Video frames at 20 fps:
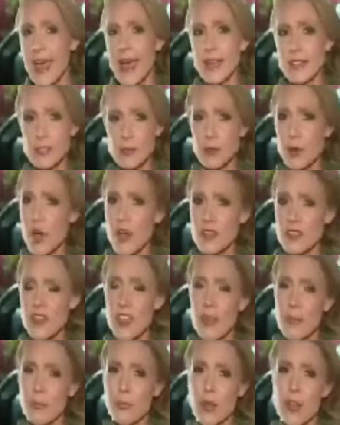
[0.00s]
held a
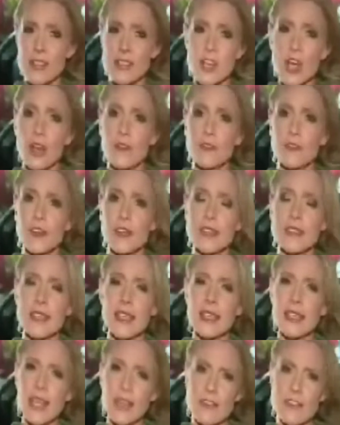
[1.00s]
press conference
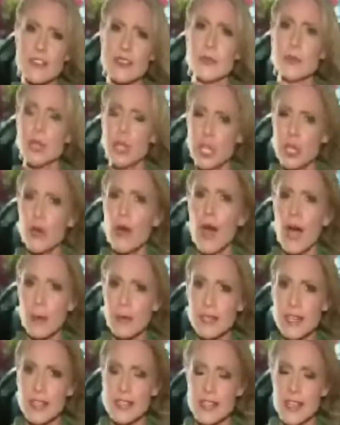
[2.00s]
and gave us some new
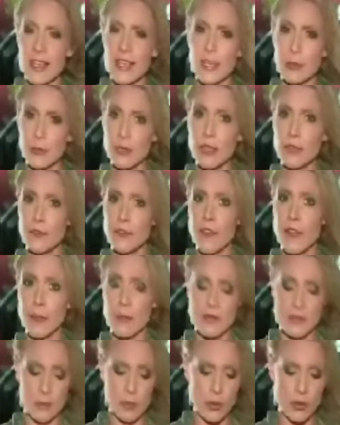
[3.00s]
updates that he really
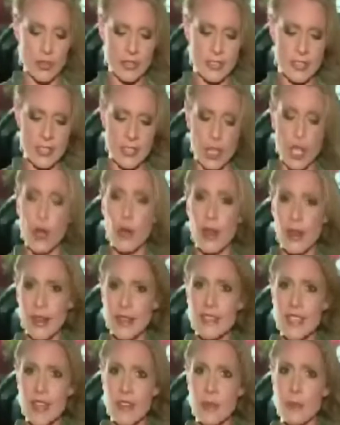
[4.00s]
felt was important to go ahead
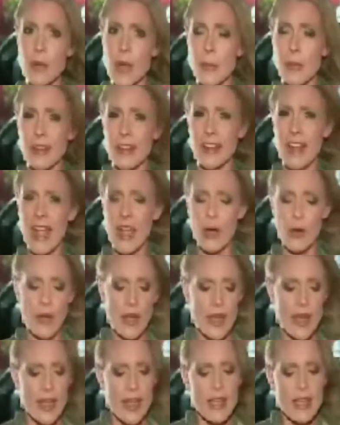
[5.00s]
and tell the public now.